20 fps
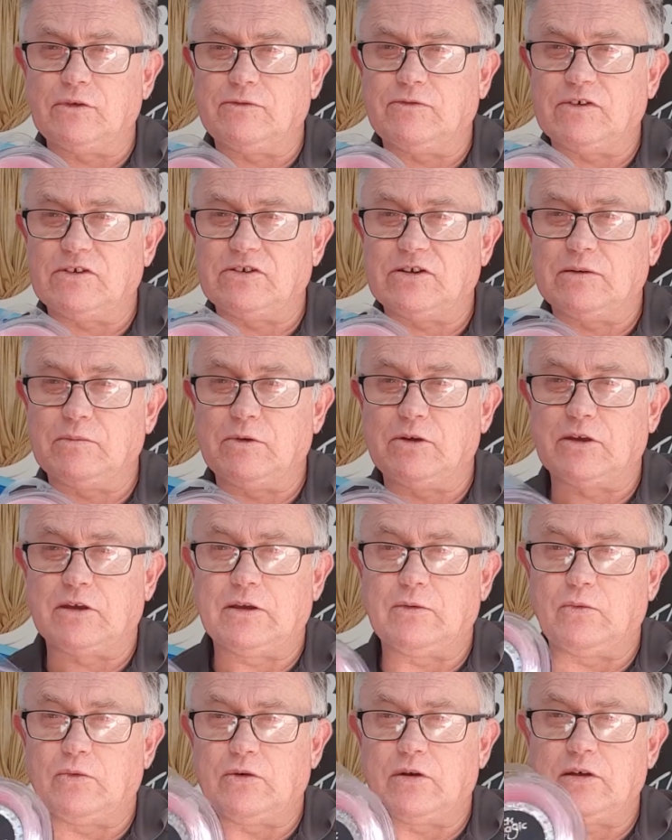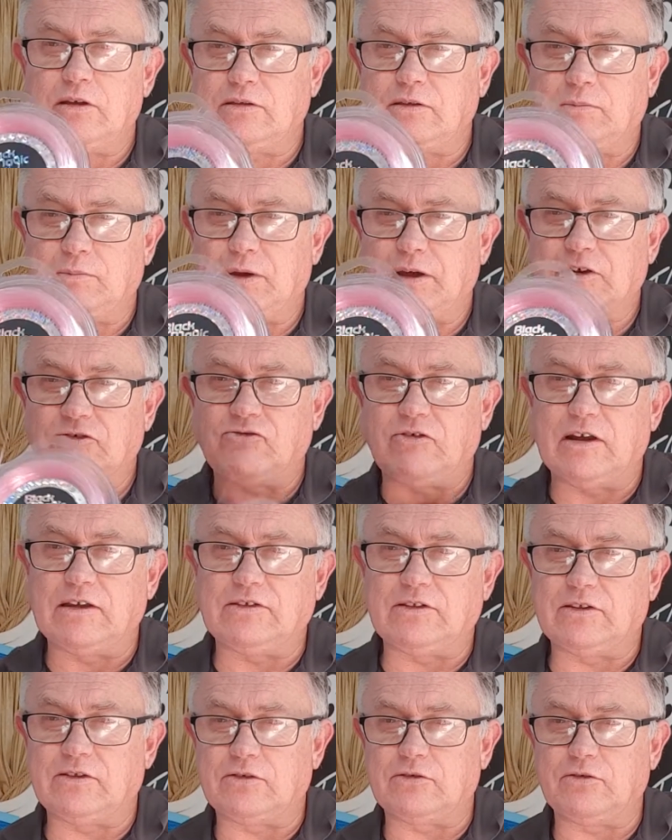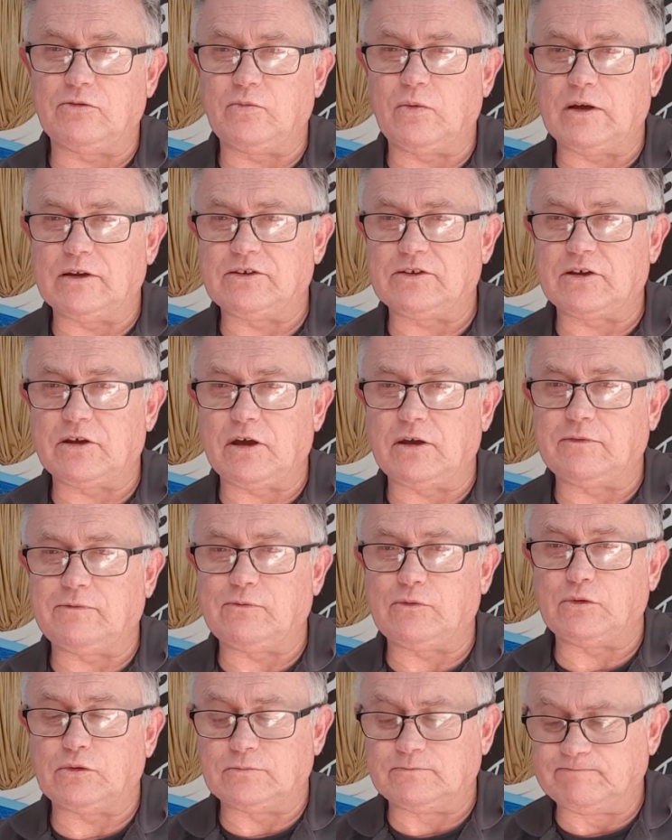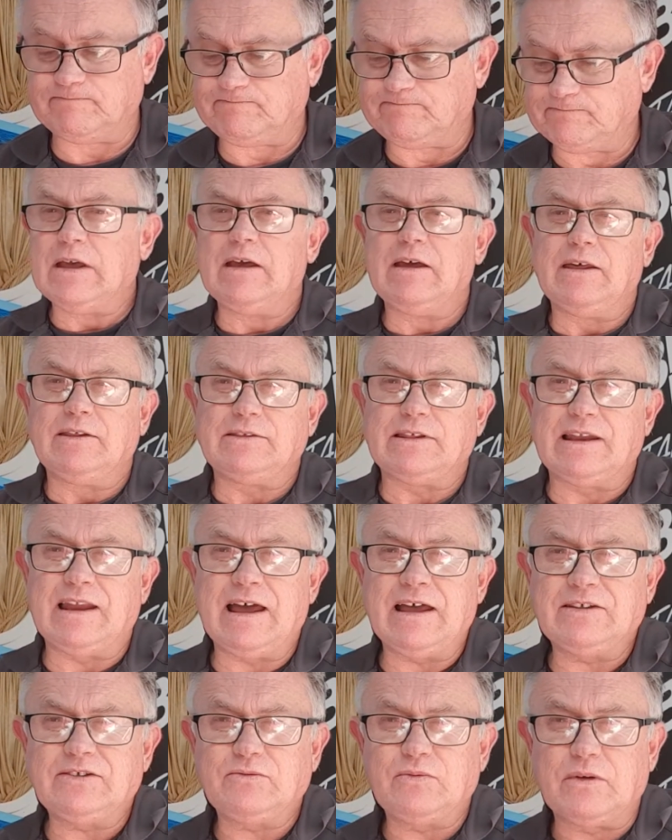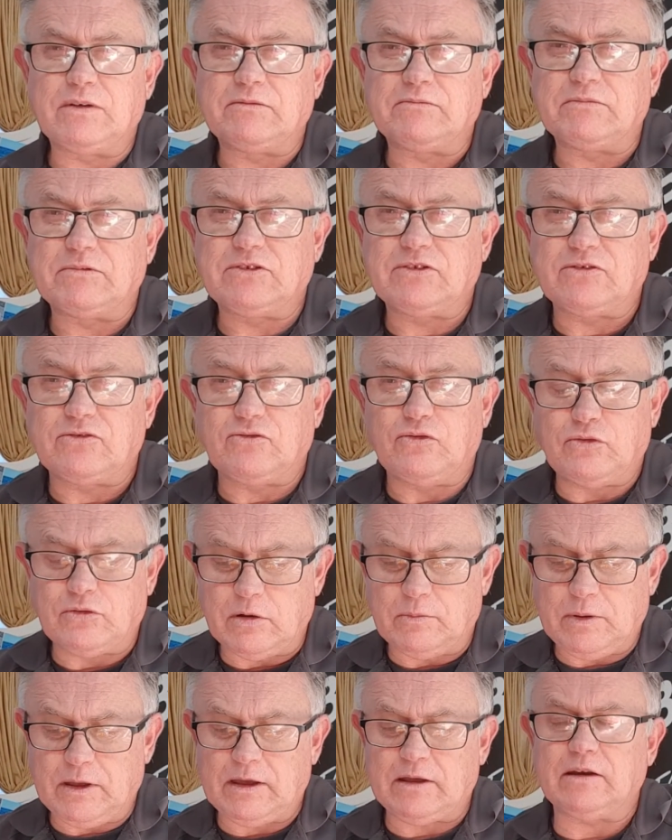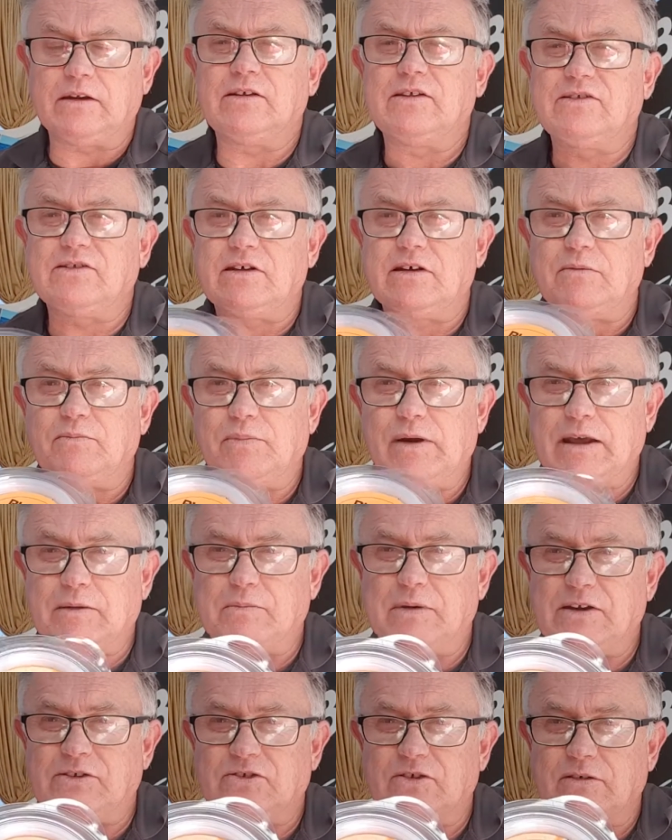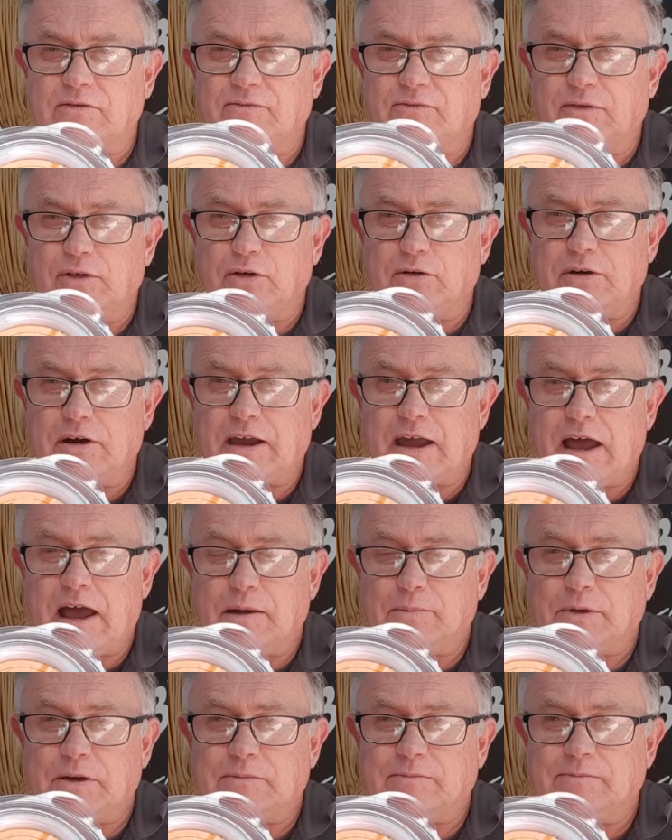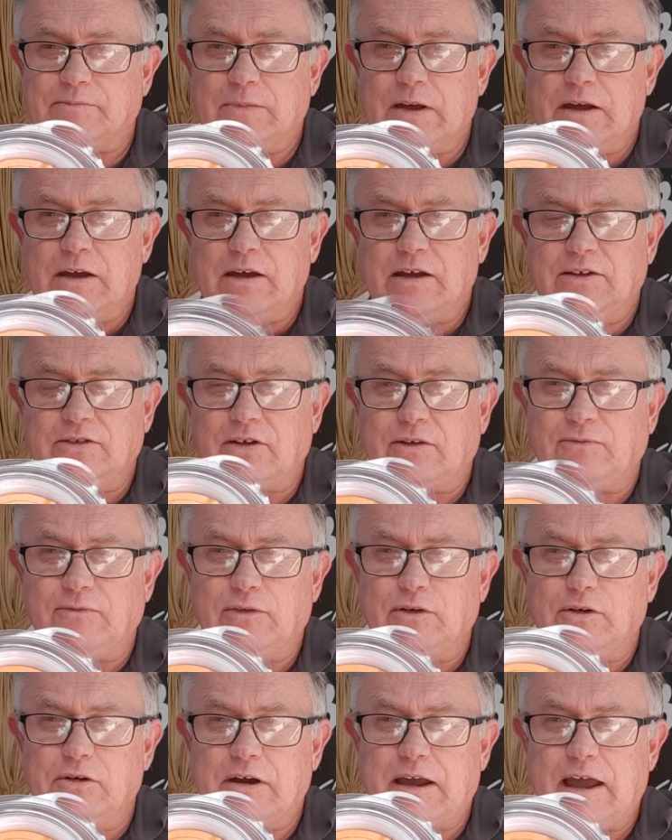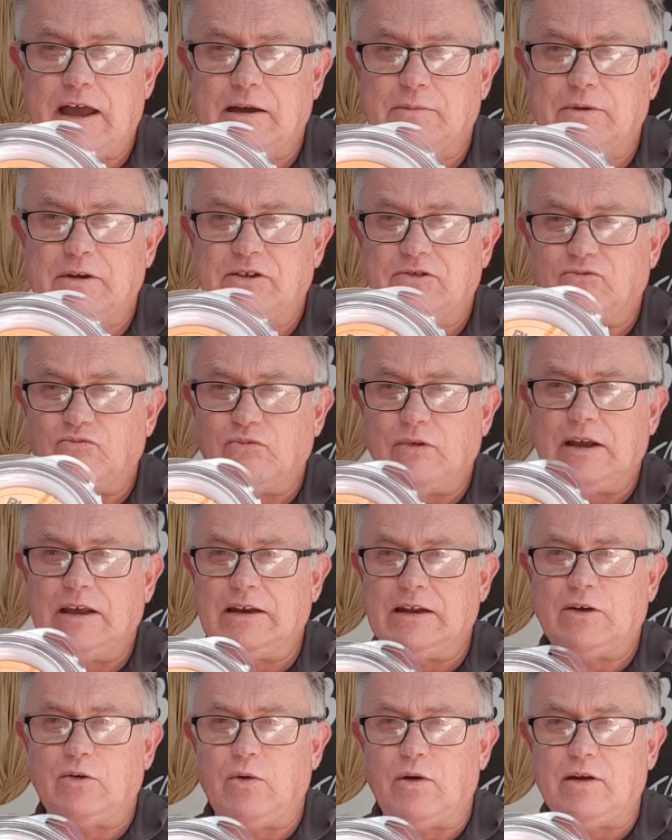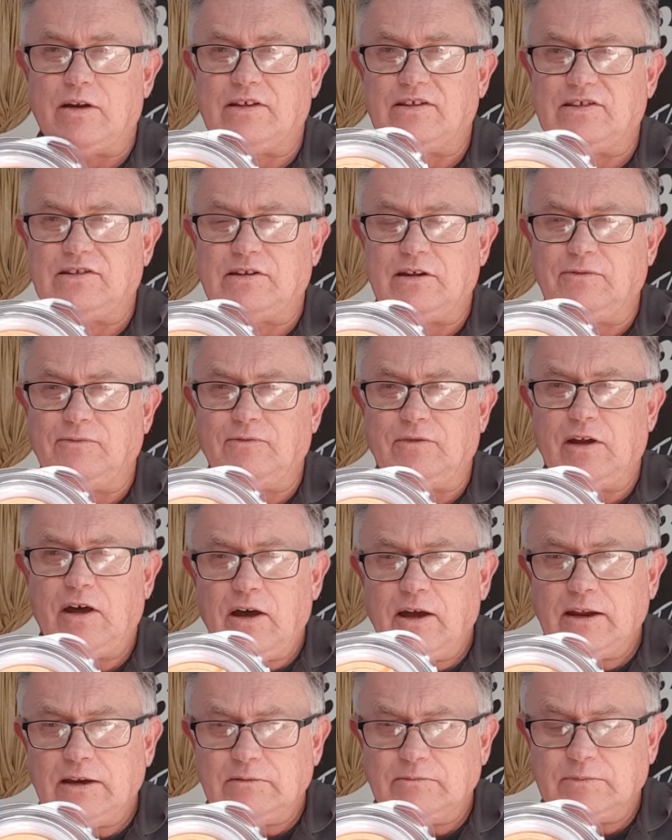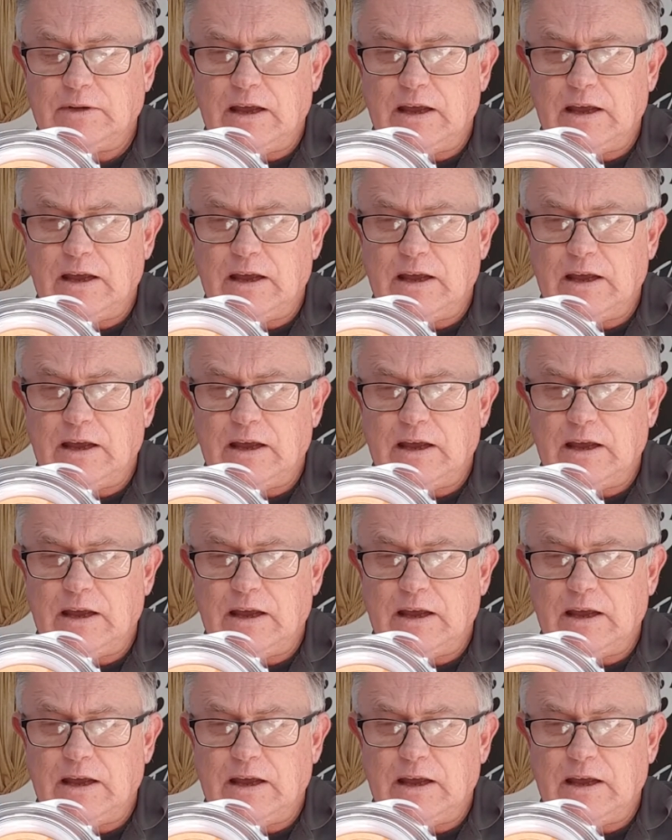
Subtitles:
fishing murky water, the pink trace is a good one to go for. The last one to talk about is the Black Magic Fluorocarbon. So Fluorocarbon is really quite a stiff line,